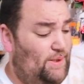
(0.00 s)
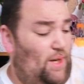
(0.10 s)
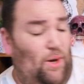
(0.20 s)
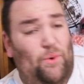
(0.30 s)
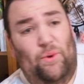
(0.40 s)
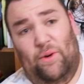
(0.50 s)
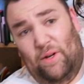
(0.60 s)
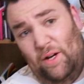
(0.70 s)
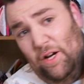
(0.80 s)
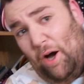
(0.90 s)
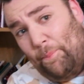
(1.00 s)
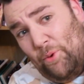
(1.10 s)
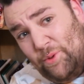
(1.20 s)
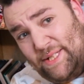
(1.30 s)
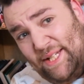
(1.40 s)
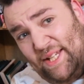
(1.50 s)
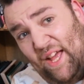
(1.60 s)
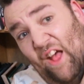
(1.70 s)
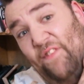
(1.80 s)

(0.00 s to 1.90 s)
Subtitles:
So I bought it.